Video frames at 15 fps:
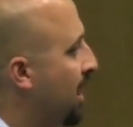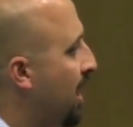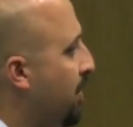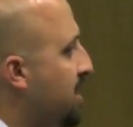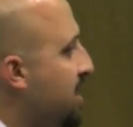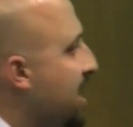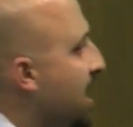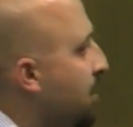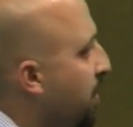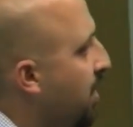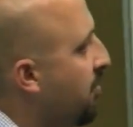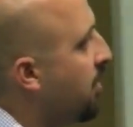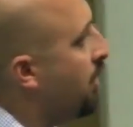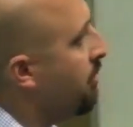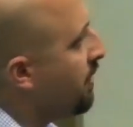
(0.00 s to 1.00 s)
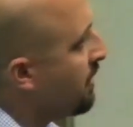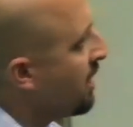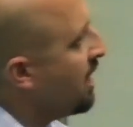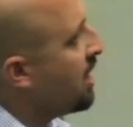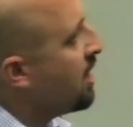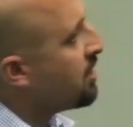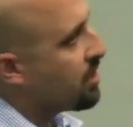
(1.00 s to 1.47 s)
I want to stay in my environment.
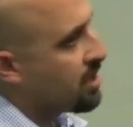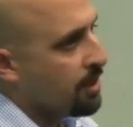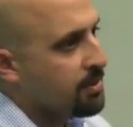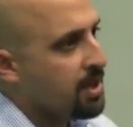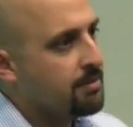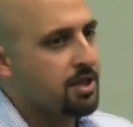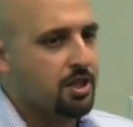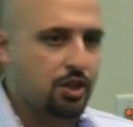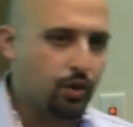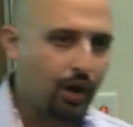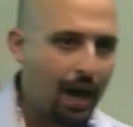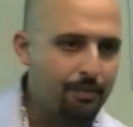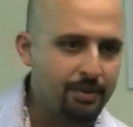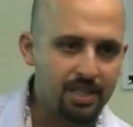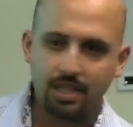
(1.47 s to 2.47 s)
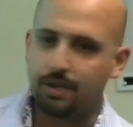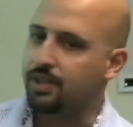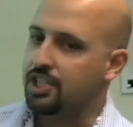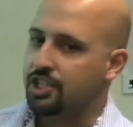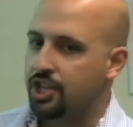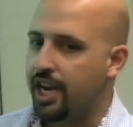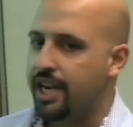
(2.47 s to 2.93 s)
So sometimes just grabbing someone
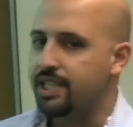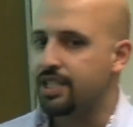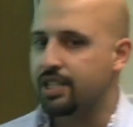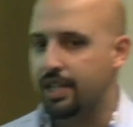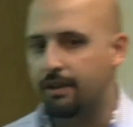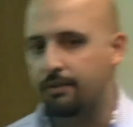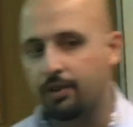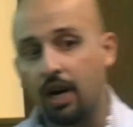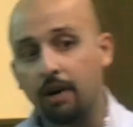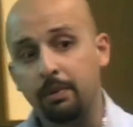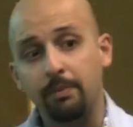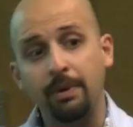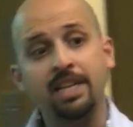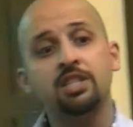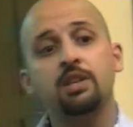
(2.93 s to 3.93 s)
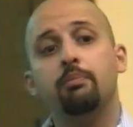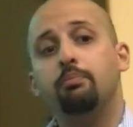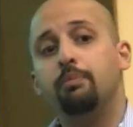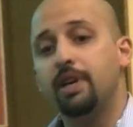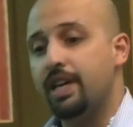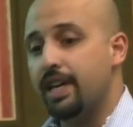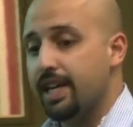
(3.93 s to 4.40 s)
and changing their environment makes a
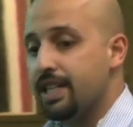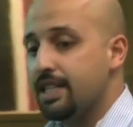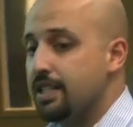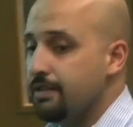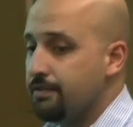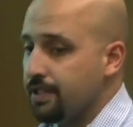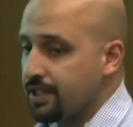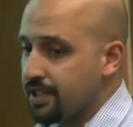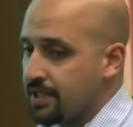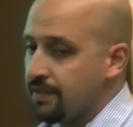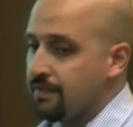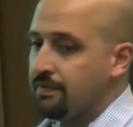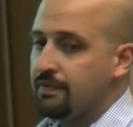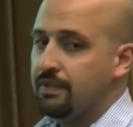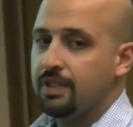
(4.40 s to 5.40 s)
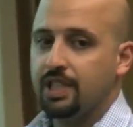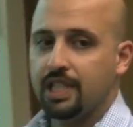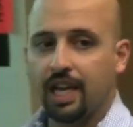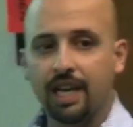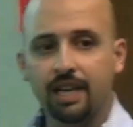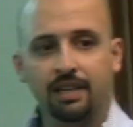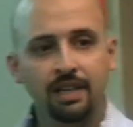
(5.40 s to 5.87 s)
big difference,
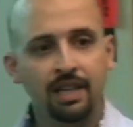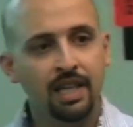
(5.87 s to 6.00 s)
okay?